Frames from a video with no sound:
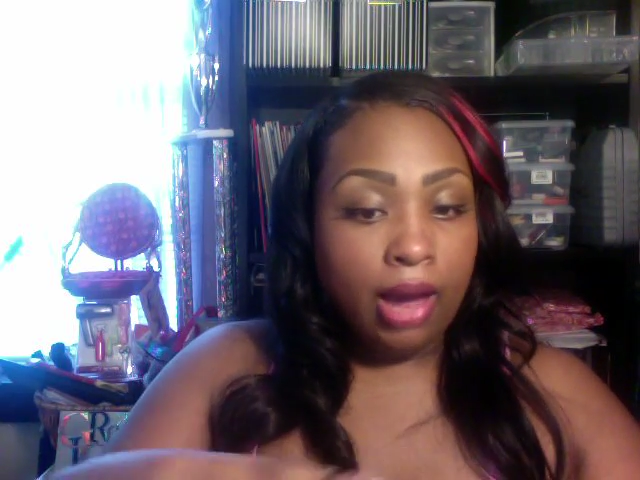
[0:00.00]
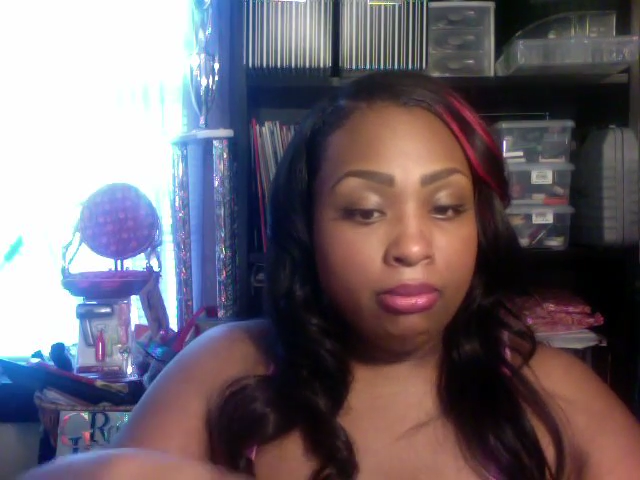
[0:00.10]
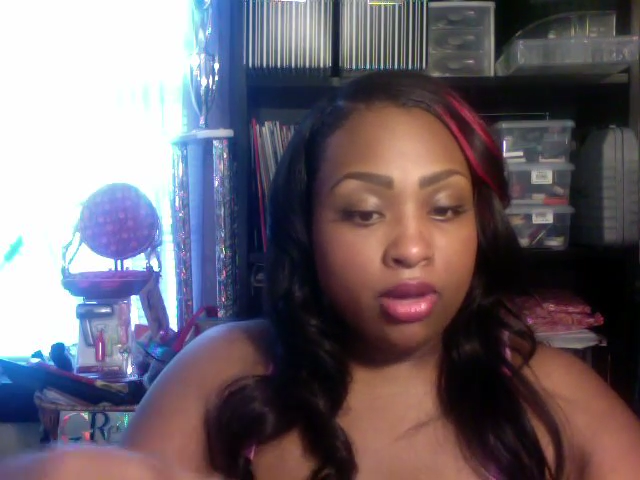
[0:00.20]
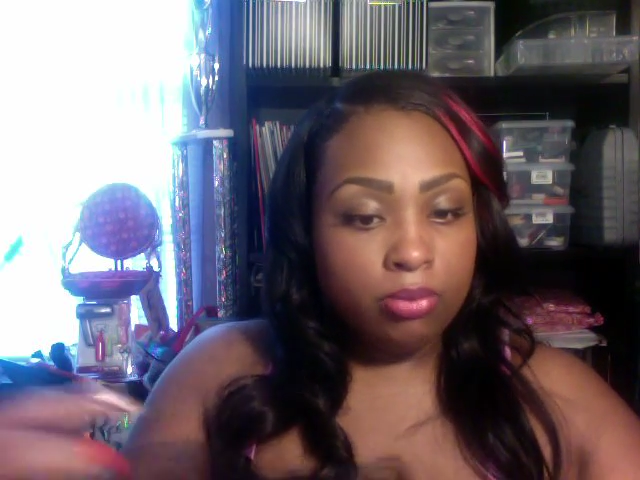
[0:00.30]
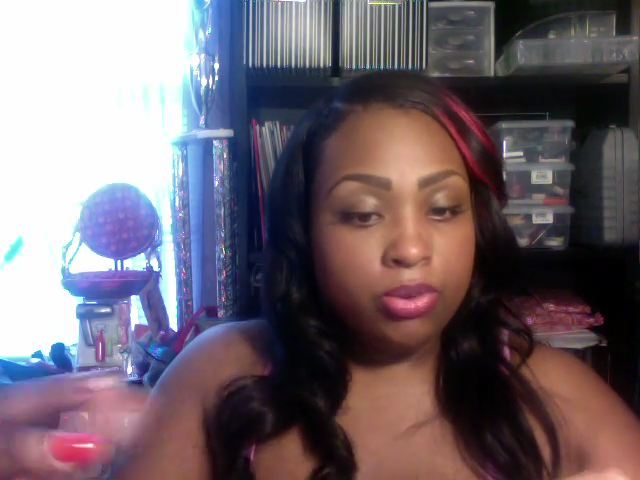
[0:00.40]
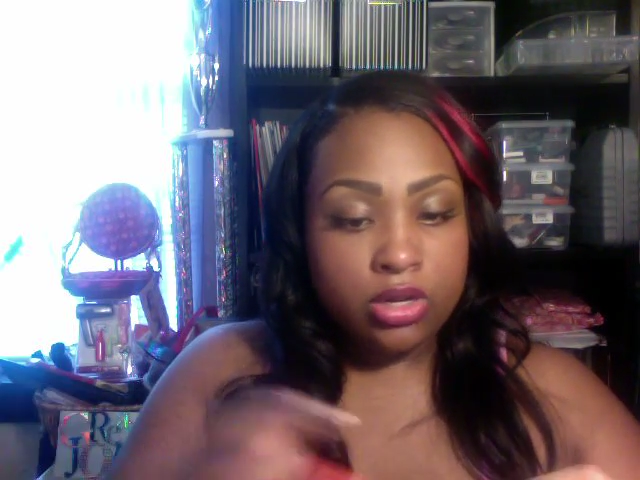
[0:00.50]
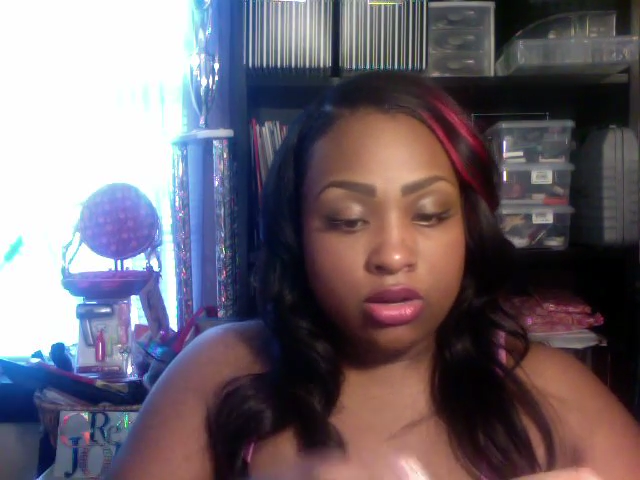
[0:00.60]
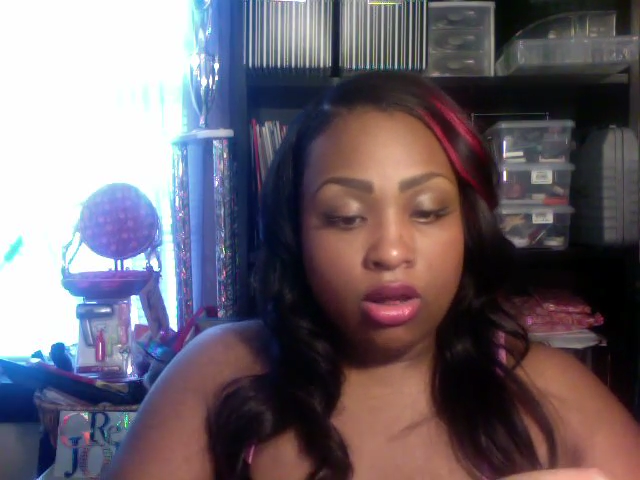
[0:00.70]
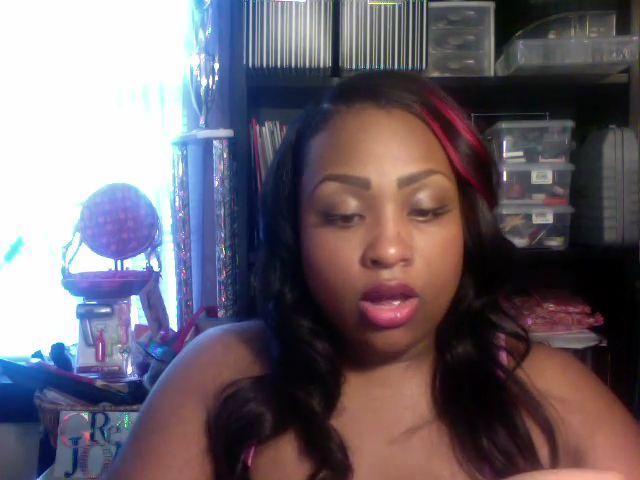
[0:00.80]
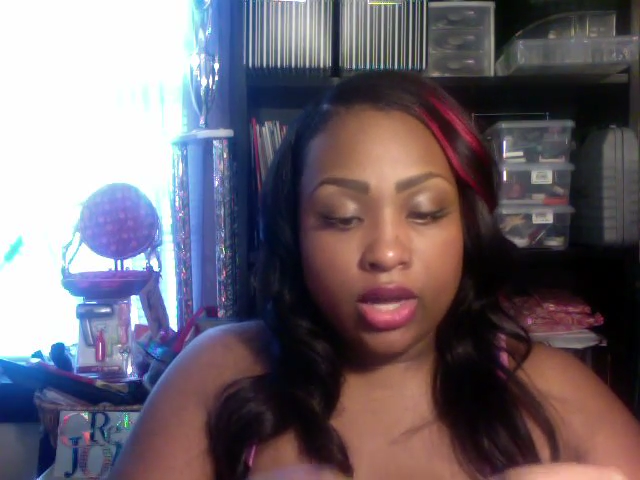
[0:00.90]
I'm gonna put it
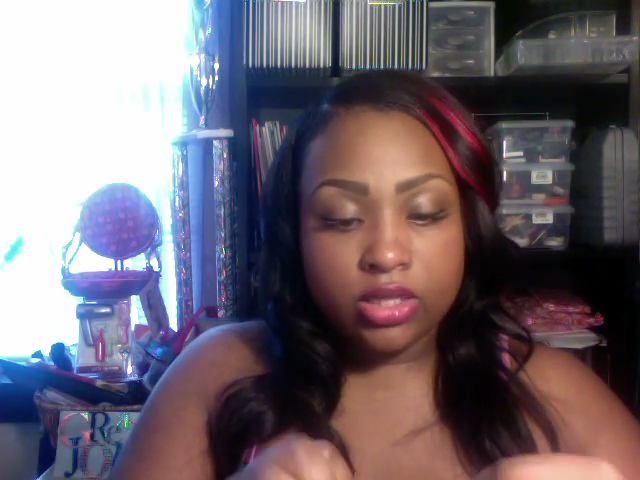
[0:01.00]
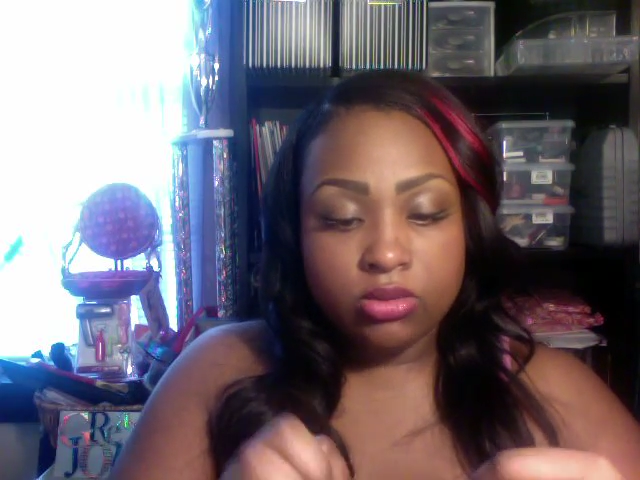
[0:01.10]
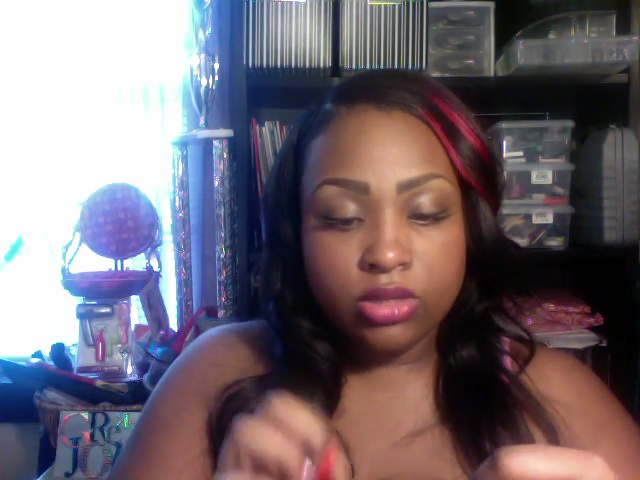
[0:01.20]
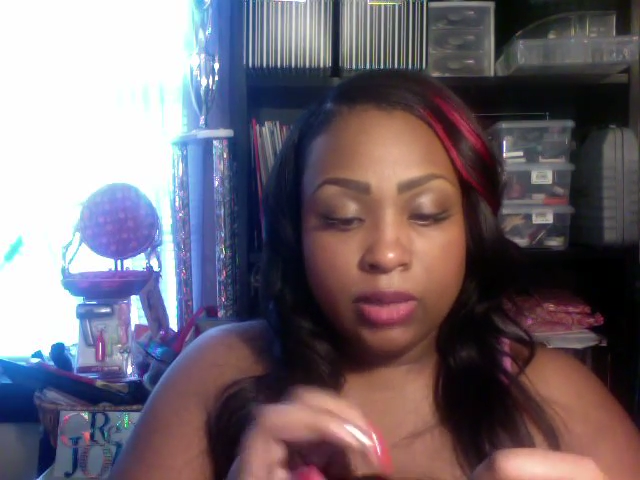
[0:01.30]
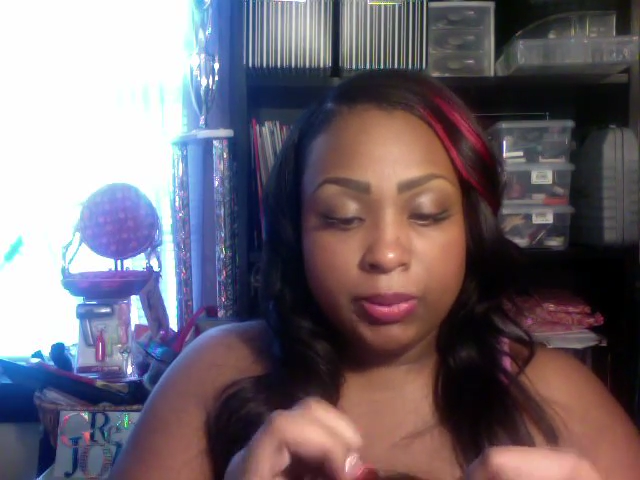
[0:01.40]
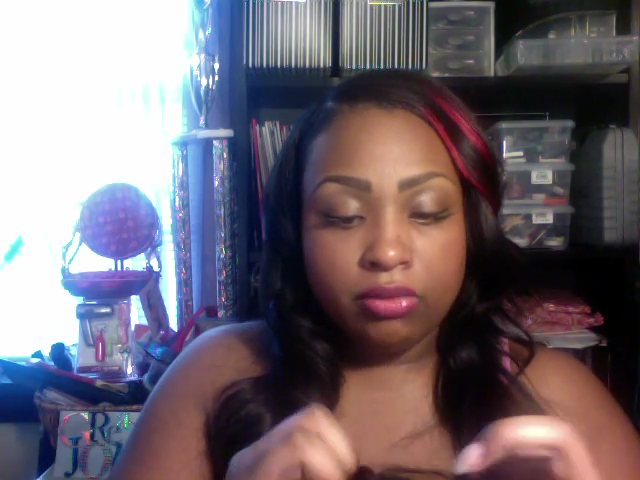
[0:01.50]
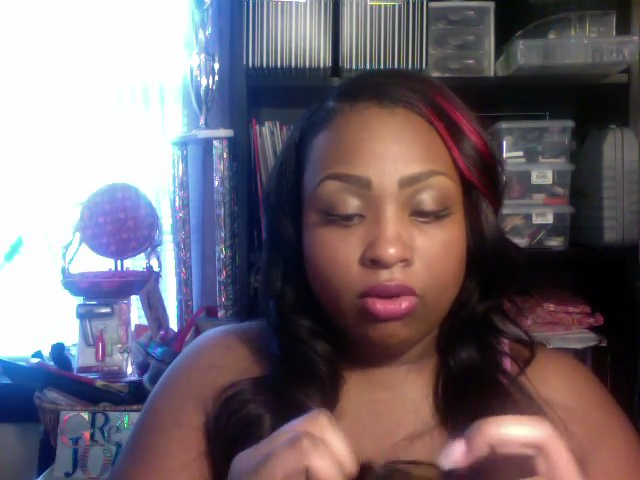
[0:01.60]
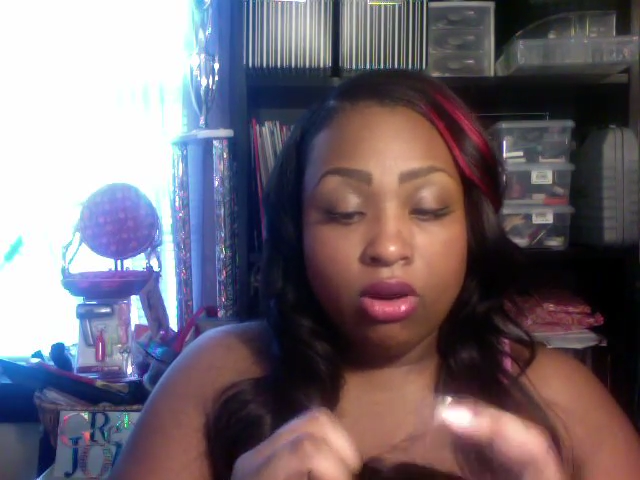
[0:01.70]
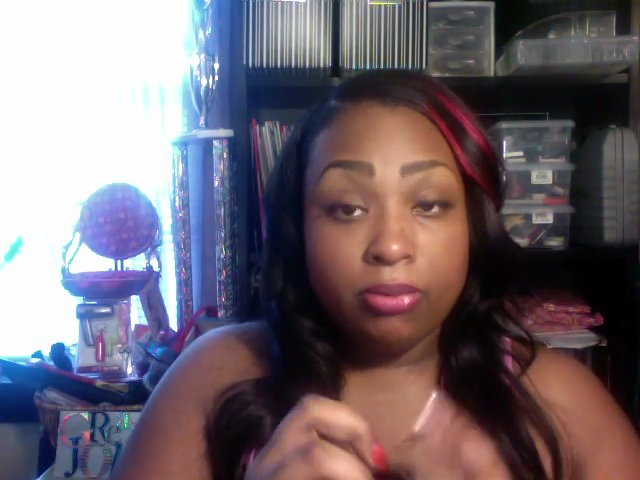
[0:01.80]
on, don't get me wrong,